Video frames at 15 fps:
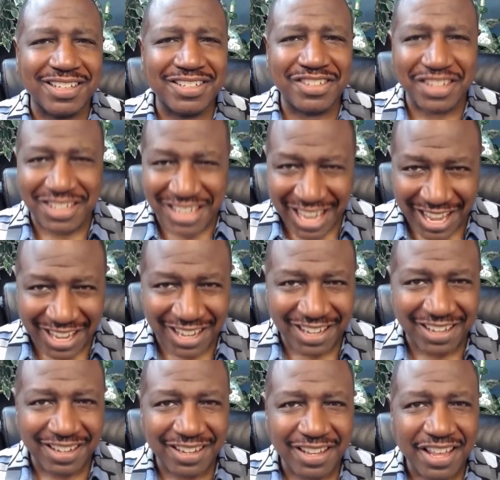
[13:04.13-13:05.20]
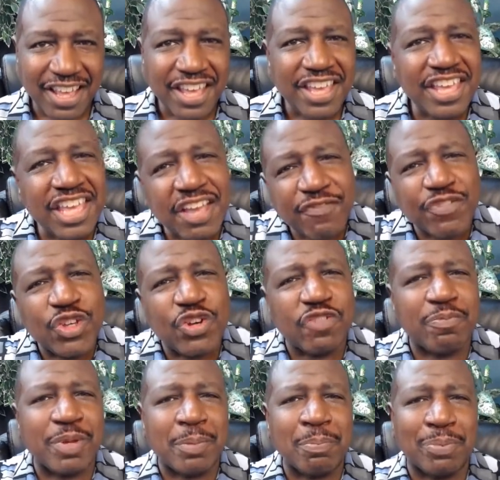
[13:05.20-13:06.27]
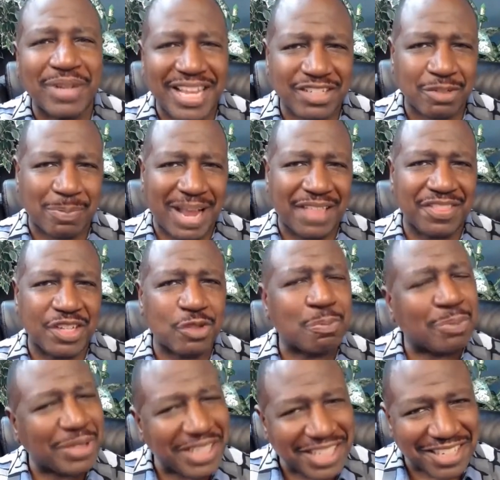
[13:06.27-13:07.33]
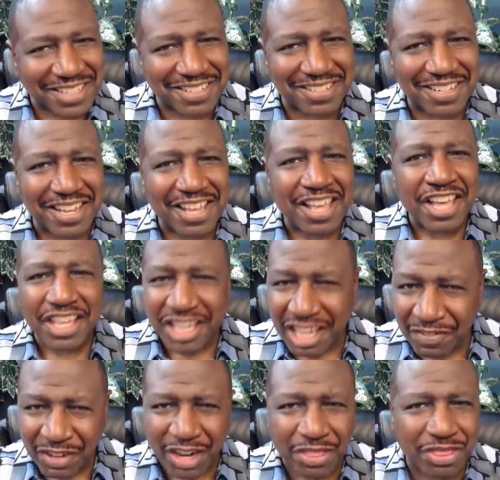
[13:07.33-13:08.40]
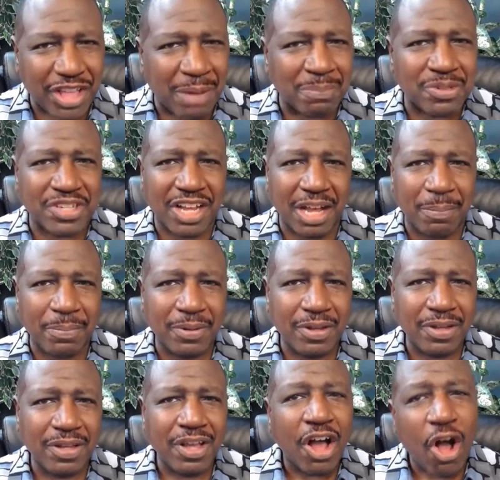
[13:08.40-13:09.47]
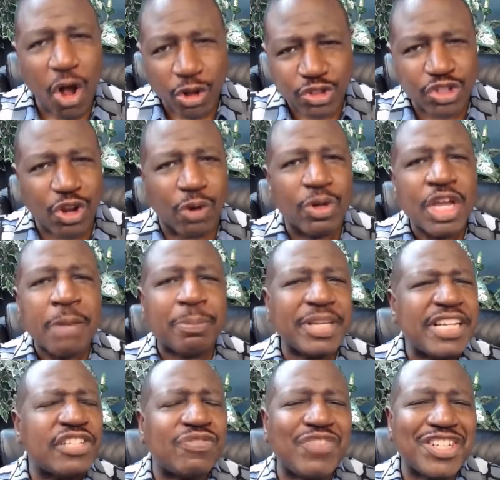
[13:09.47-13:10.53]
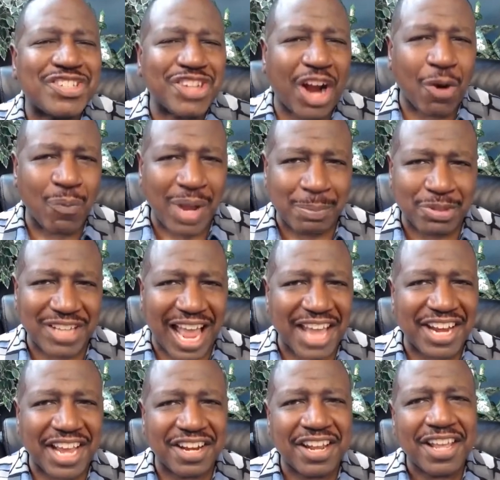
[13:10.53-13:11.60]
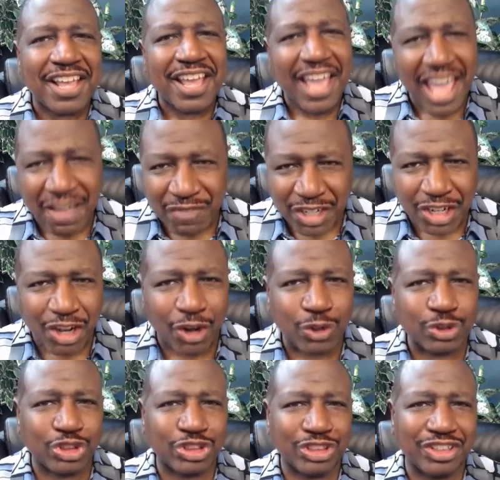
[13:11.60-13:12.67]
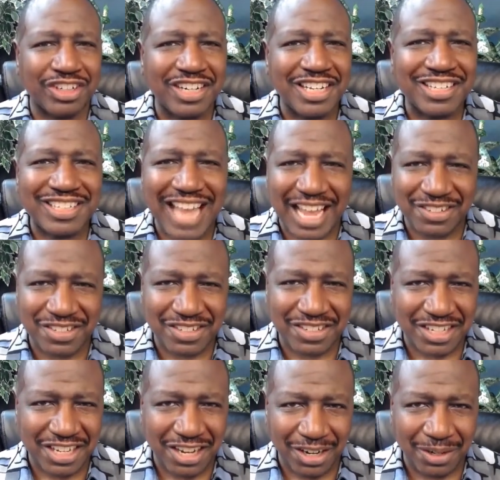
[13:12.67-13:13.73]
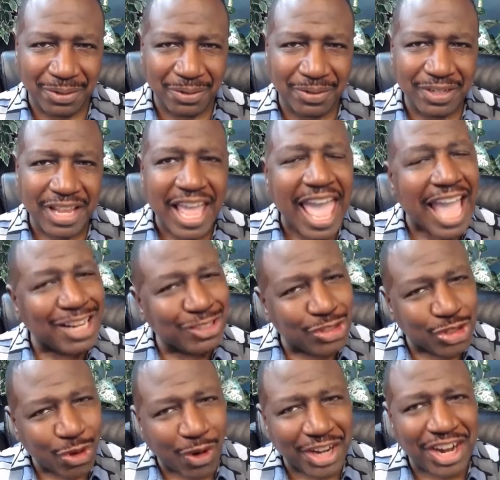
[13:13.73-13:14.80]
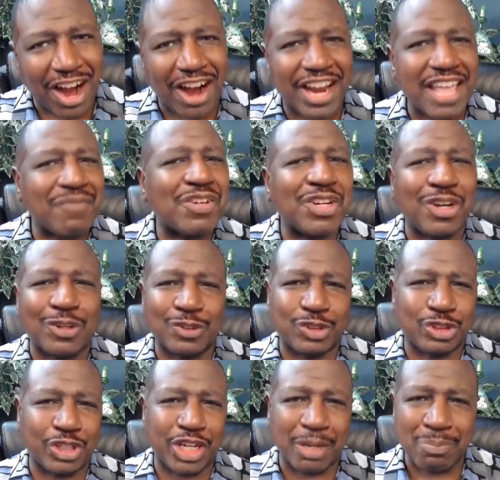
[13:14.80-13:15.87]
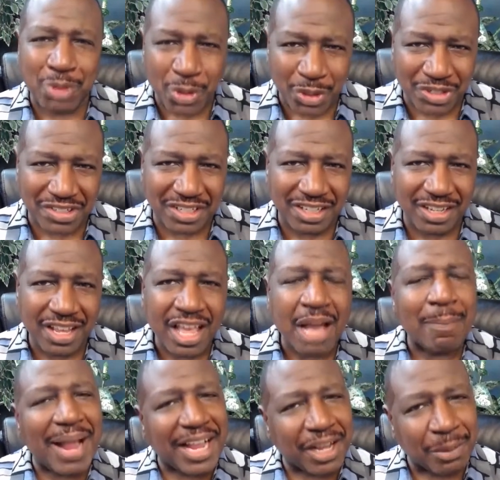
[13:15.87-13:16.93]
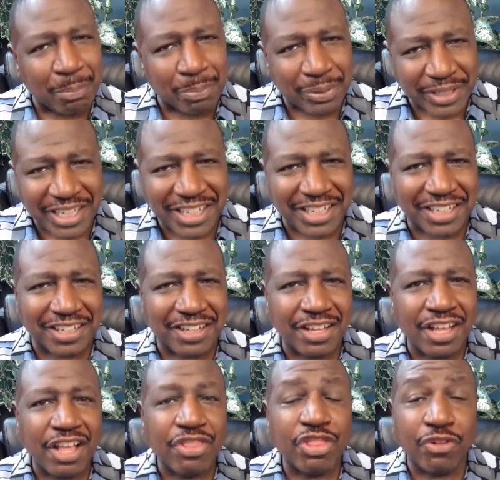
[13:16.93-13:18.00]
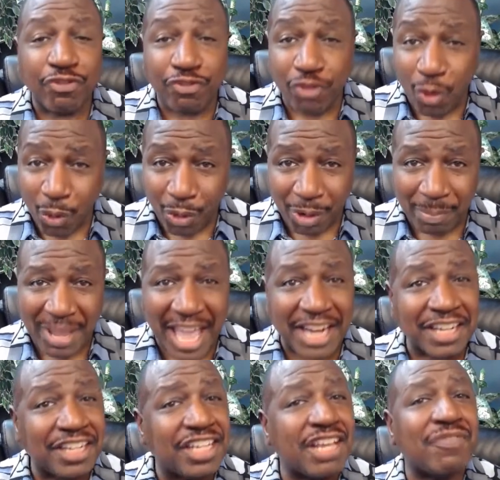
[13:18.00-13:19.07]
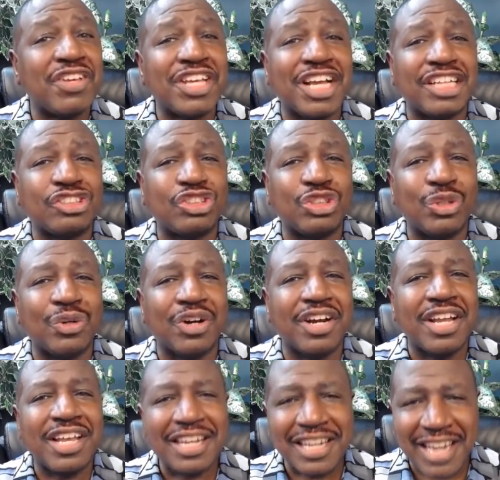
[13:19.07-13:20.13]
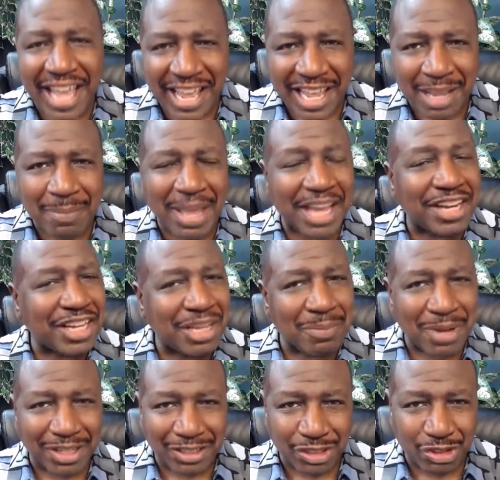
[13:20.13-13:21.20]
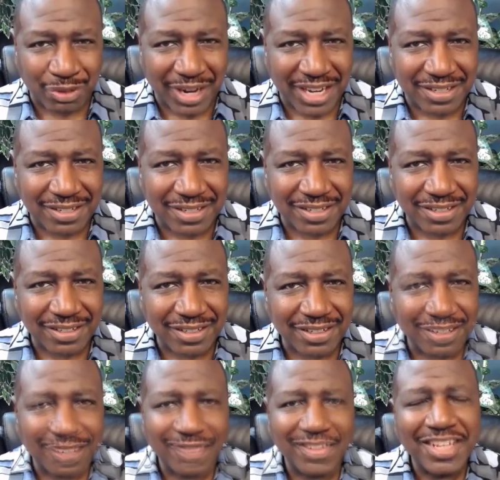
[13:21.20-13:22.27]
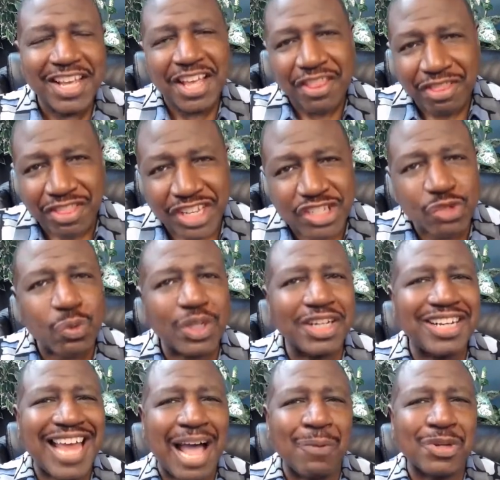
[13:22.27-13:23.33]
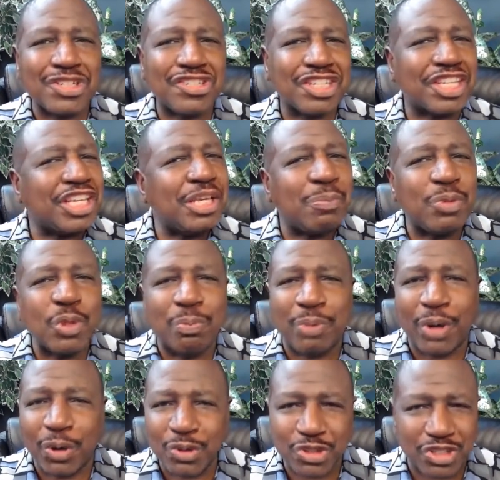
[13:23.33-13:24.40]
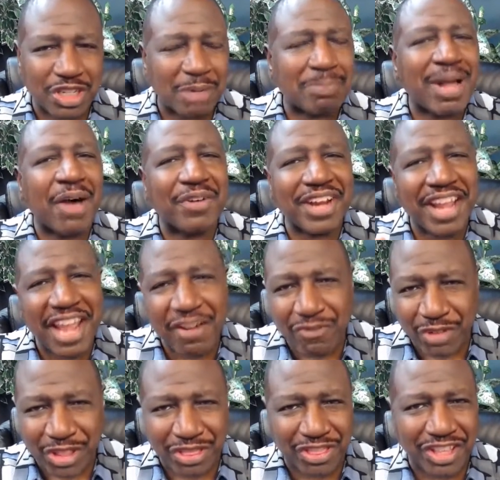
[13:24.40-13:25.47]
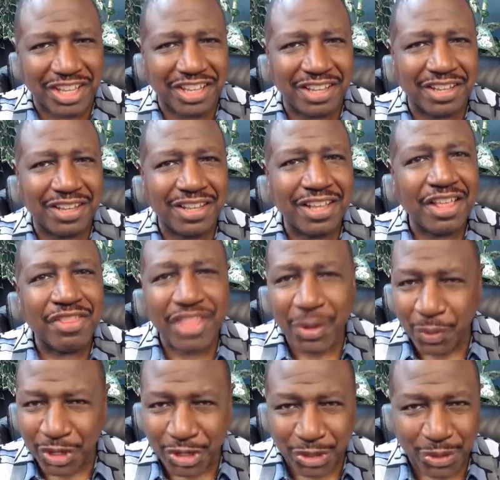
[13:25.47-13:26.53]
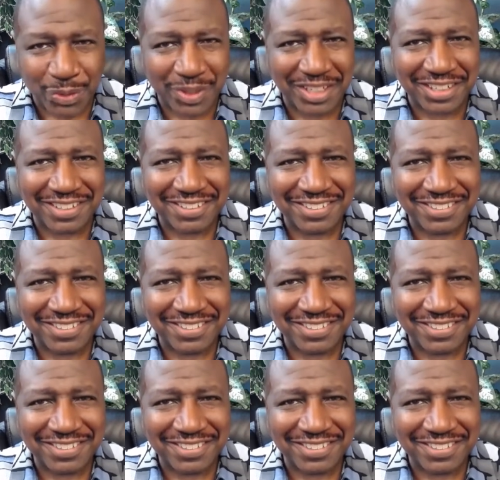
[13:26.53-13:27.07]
today. If you have been blessed by this, please give it a thumbs up. Also, please visit our website at heavenculture.co and join our Heaven Culture community by completing the form and giving us your name and email address. This will allow us to keep you posted about everything that we're doing.